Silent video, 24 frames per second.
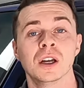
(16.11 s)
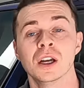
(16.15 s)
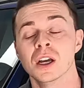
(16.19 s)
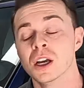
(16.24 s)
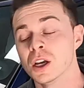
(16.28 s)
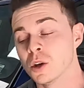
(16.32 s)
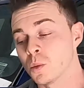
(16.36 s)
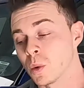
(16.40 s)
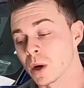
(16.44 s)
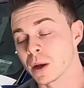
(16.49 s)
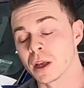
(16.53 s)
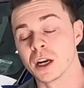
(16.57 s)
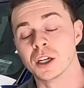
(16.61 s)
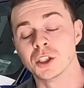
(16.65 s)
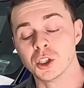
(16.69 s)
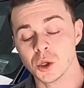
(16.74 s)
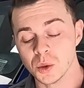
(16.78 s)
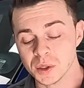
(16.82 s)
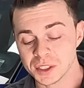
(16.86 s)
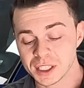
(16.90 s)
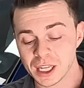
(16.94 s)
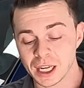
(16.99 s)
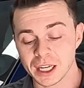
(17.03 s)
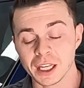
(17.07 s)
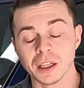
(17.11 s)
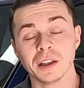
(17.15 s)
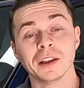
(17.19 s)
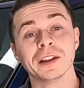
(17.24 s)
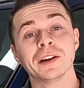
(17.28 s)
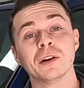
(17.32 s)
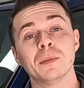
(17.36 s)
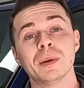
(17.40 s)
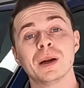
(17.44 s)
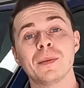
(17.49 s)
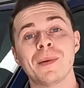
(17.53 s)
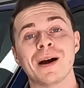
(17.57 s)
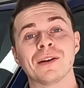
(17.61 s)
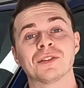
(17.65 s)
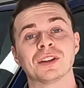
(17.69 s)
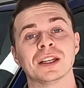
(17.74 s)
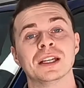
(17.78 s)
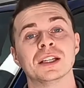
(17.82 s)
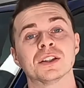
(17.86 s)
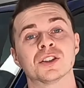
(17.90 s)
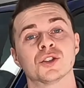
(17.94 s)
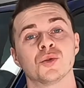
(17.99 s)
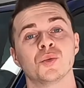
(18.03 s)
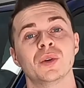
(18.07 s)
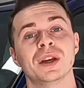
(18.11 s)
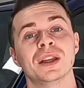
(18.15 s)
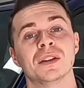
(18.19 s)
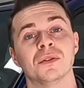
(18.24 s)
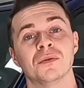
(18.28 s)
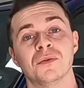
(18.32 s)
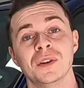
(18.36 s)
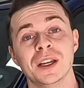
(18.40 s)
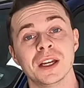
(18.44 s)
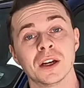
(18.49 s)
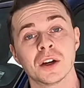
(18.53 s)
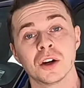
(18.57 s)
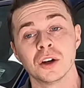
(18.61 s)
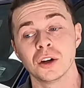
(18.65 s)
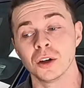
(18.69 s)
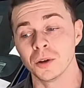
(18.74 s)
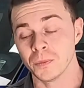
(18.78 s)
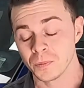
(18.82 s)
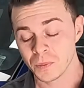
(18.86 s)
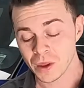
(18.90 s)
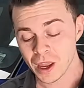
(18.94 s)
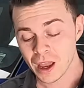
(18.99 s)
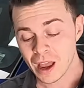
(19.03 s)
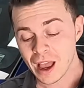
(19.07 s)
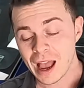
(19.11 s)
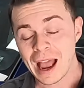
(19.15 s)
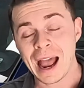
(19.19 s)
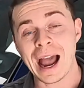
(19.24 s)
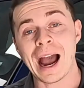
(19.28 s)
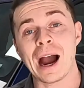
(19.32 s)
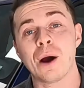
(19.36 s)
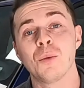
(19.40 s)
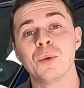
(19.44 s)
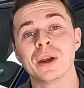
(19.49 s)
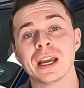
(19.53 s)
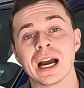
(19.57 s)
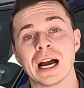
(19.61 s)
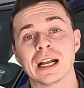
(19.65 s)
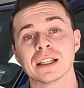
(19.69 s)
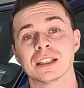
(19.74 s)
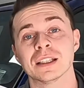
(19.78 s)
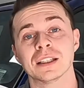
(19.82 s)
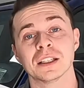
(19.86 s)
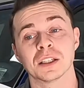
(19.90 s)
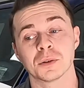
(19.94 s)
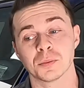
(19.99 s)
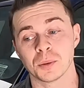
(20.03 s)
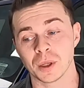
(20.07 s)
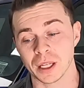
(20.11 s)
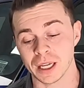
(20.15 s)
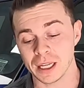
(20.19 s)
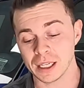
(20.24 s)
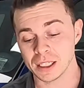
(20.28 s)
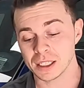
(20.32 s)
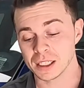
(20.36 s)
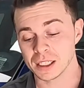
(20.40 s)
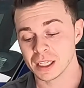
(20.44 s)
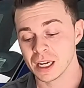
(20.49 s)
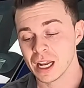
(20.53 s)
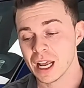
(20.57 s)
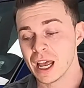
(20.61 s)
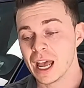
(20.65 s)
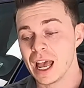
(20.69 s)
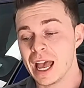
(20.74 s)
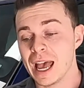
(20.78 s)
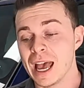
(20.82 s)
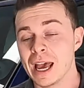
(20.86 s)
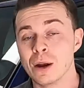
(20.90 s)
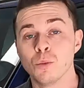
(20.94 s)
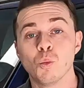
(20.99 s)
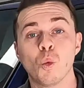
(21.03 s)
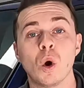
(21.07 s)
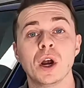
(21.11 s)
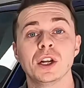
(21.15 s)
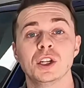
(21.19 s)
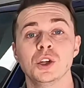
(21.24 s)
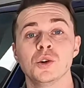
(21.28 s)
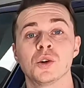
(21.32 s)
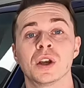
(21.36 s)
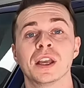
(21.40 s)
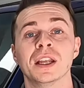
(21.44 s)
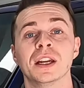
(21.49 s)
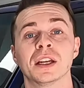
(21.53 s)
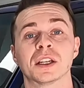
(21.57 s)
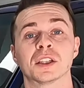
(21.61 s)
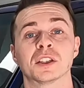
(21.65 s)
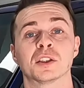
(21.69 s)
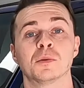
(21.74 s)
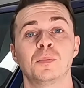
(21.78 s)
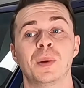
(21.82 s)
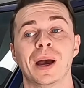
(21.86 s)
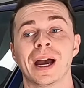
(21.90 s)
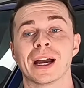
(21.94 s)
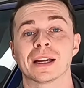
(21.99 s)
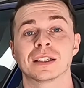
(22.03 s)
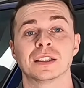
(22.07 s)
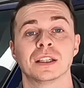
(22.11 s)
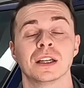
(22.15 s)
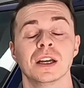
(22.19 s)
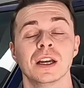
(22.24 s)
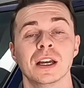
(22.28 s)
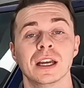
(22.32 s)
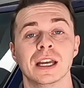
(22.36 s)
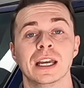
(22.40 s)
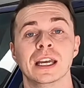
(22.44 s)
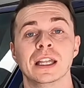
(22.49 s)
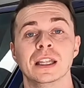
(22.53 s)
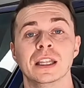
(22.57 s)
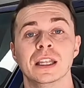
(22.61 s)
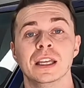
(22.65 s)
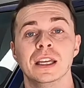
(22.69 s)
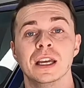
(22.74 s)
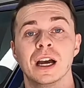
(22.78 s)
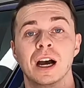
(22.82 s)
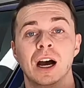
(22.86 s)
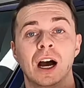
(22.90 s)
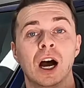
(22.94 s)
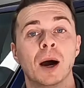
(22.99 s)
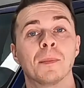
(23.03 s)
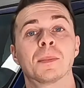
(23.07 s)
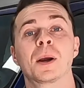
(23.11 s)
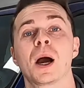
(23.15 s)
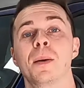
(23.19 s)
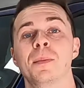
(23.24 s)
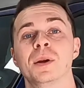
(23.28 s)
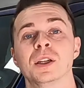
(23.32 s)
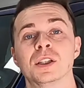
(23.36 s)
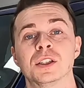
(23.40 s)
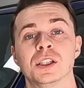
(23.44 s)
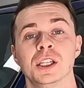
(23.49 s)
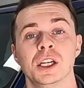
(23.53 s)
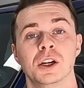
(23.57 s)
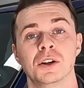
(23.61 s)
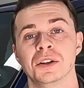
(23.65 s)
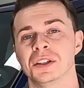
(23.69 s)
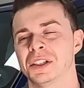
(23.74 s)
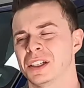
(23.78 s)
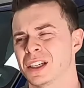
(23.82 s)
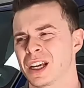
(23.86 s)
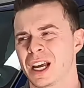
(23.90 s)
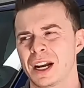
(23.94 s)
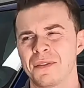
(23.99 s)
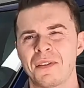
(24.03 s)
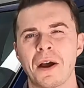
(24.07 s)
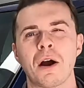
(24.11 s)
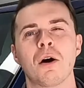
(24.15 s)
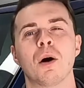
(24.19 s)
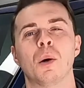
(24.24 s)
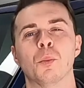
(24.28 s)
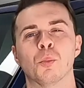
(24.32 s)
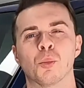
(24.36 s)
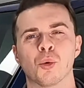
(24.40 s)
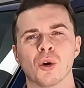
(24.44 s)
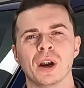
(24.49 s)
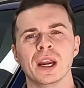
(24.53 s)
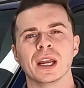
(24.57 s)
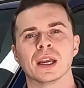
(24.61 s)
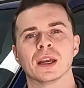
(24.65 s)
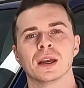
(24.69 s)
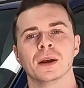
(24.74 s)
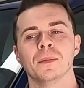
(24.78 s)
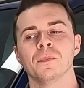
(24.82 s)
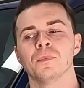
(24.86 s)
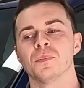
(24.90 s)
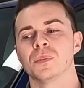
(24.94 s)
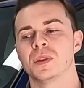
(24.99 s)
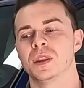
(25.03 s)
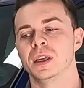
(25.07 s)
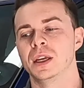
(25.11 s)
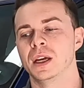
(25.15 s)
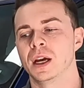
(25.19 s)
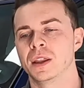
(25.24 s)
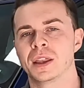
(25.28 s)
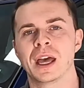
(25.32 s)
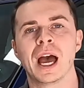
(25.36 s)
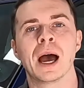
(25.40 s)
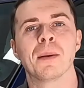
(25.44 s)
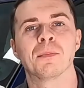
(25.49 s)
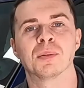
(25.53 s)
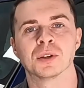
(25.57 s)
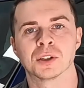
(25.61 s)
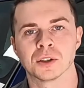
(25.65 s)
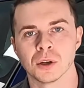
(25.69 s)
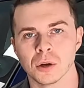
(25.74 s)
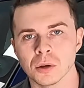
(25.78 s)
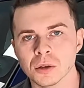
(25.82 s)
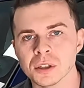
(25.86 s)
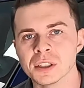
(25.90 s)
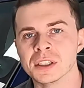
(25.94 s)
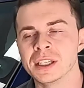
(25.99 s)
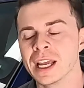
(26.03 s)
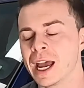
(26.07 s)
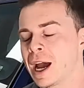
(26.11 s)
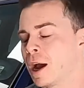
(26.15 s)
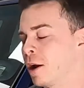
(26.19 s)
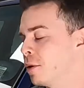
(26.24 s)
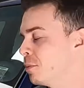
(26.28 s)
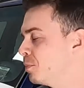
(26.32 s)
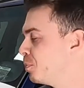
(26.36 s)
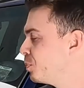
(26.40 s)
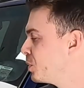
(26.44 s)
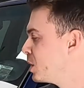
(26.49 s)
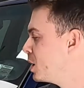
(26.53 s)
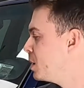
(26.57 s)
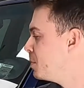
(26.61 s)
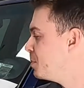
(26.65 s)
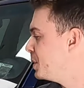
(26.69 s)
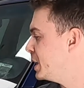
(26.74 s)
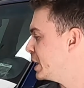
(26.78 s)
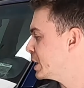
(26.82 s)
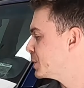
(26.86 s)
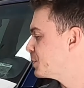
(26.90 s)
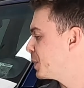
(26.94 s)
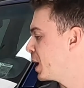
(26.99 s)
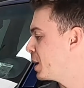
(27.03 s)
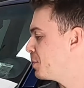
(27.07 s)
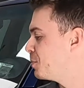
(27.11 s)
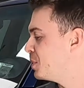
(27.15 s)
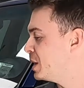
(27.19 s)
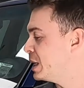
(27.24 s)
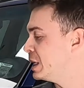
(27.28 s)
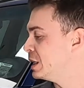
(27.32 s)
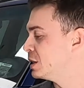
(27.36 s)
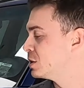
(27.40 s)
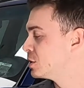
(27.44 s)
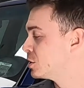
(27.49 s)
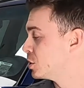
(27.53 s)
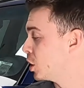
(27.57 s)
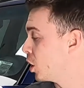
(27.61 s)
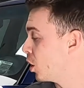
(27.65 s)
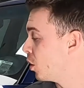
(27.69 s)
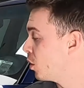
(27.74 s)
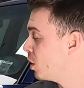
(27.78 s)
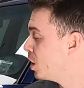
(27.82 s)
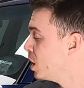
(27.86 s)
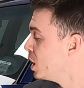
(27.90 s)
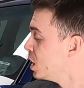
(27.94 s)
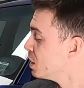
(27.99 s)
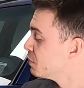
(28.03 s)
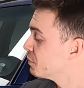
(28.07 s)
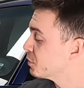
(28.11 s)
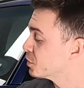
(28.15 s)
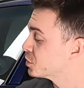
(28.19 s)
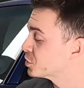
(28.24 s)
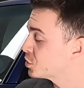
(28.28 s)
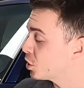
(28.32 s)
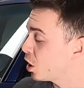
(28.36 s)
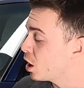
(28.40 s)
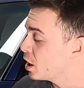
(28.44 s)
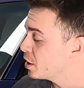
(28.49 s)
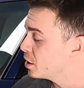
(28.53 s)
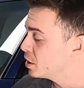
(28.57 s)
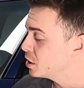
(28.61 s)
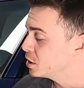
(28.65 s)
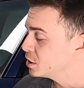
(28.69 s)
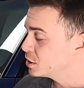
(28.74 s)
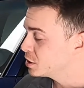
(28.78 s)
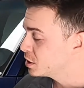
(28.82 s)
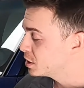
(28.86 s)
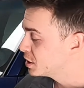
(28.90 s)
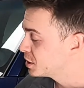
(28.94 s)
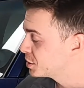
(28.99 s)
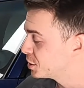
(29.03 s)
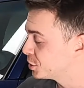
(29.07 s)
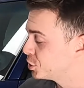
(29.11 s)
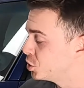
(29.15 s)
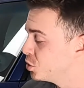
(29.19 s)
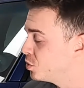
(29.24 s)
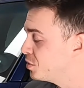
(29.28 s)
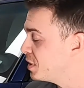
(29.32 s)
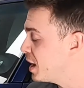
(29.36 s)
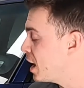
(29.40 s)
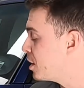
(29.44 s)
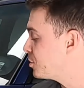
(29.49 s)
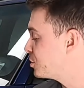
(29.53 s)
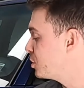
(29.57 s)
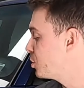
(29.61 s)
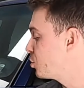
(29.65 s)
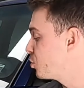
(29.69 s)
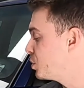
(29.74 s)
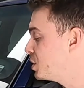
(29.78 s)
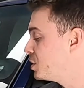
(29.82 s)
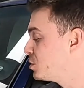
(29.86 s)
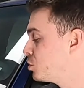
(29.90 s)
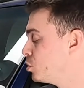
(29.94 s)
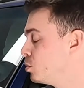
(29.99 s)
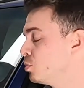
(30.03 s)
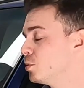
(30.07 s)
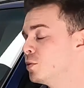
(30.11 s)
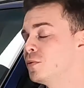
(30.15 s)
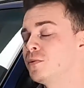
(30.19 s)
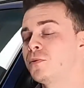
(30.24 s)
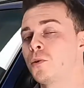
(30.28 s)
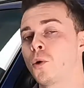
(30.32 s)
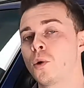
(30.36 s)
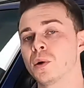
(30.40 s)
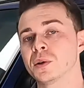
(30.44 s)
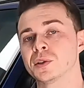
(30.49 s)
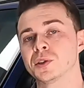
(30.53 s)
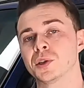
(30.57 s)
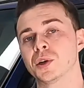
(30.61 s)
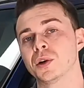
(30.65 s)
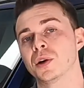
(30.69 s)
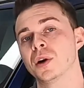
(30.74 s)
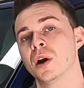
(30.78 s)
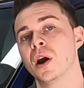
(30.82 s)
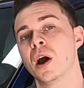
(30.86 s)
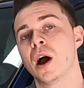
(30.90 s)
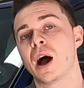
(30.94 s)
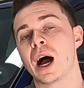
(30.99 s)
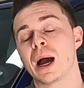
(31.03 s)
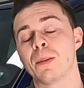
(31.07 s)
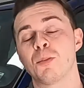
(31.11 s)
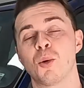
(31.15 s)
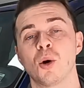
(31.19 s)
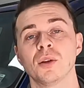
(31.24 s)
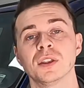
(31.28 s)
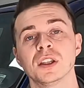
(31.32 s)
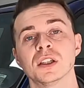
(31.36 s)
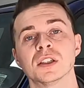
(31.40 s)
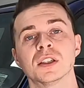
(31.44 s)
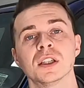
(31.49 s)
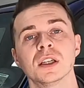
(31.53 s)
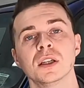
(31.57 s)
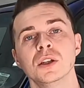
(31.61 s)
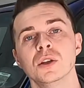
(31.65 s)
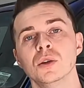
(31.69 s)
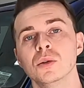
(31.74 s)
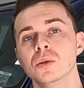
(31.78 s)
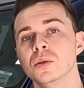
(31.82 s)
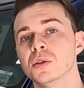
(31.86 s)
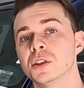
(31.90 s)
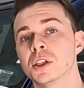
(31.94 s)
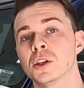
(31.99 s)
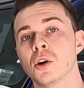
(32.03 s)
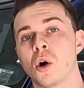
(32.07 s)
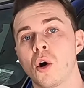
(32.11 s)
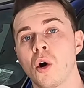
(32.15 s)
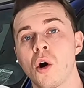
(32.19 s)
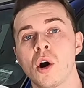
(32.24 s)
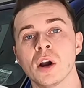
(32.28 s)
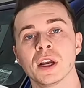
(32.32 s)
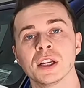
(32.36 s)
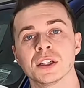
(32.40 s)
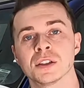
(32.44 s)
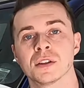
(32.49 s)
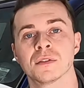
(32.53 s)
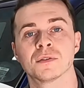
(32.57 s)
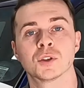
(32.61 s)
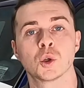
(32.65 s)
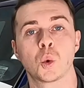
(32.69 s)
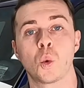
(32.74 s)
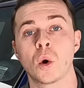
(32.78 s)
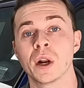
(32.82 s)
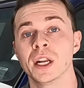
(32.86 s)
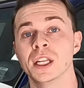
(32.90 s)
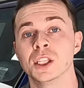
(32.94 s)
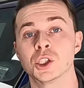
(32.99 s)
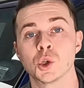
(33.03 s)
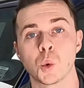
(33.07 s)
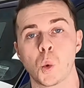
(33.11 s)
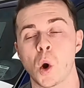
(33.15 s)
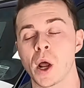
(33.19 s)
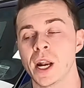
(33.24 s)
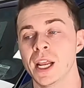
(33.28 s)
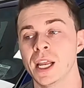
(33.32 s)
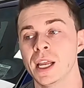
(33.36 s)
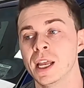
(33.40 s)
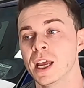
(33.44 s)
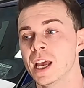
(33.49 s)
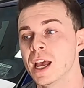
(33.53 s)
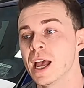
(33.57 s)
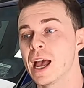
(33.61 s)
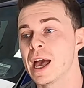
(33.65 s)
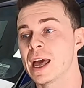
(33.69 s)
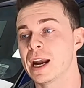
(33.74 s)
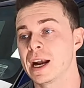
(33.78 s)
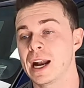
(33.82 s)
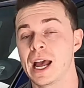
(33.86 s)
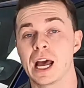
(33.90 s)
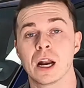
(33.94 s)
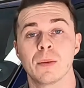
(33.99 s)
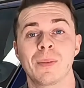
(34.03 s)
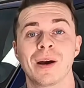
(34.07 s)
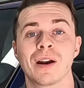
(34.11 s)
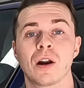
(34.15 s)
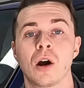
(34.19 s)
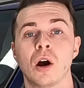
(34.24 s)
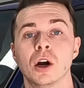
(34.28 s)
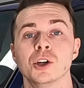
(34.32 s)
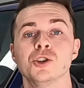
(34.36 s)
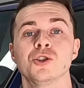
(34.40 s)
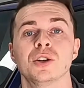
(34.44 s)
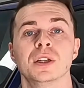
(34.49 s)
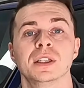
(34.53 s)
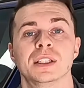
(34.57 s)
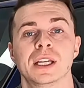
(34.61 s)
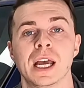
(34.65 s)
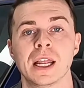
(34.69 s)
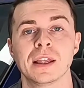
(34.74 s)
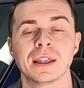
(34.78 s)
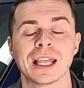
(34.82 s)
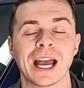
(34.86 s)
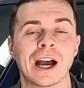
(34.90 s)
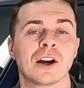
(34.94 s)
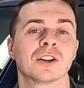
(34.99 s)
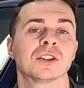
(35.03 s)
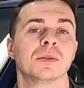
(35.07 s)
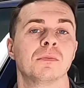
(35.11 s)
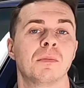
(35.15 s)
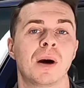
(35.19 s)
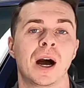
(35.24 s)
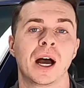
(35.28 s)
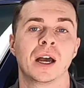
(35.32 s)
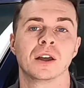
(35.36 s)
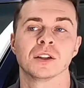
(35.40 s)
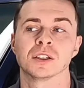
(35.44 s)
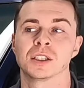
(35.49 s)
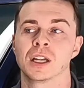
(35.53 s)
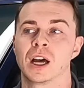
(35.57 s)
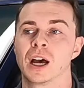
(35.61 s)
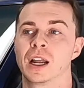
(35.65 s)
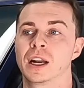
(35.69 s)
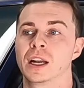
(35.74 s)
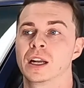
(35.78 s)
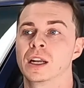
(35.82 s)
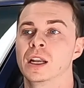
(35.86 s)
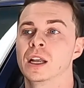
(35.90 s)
What I'm going to do is tell you a little bit about the history of the vehicle, how we got to this place, and what you can expect in the upcoming series, and kind of how I'll break the episodes down piece by piece. So for starters, it's a 2003 Subaru Forester. I bought this thing used in August of 2020, and it had about 110,000 miles on it.